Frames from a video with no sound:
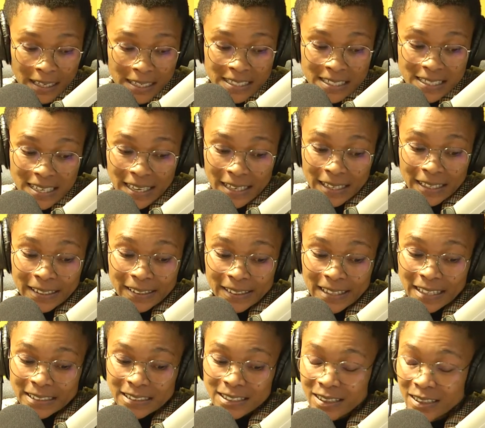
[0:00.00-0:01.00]
saying
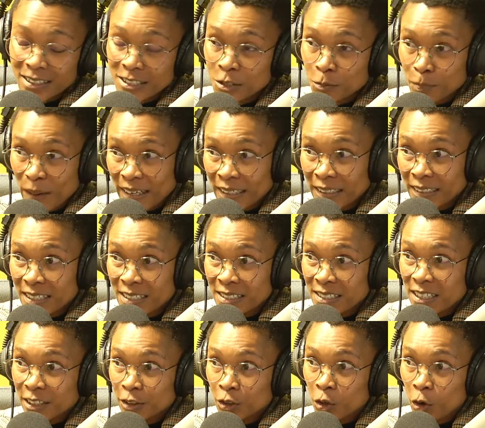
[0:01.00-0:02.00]
that the spelling
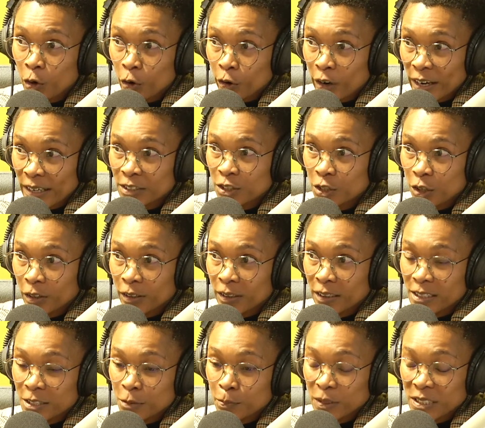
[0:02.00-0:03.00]
is incorrect on
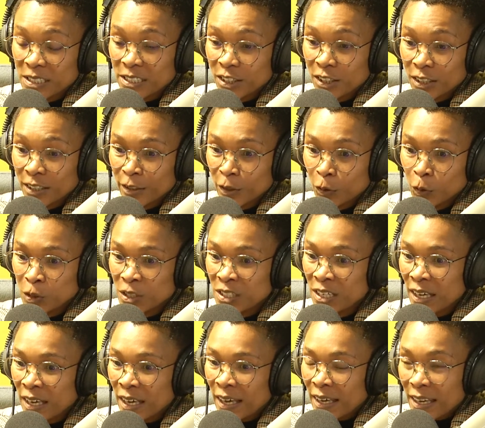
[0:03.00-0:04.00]
this particular note.
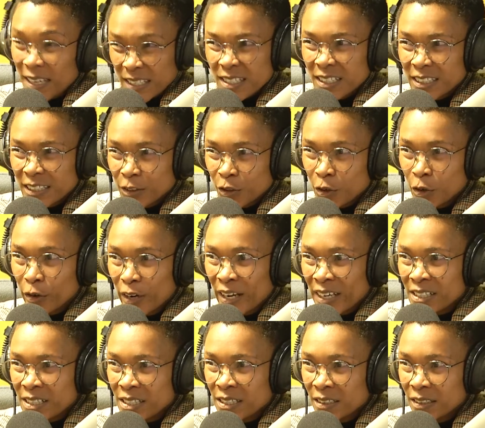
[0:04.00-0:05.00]
Is it
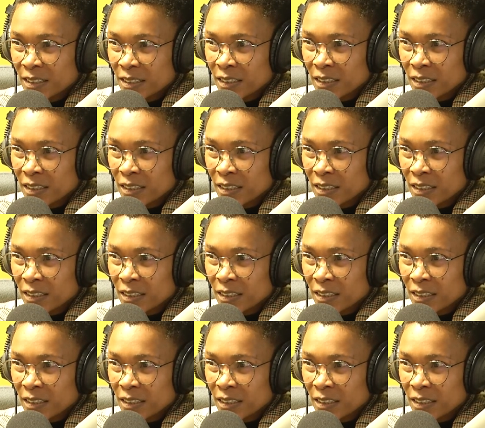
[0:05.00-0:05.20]
incorrect?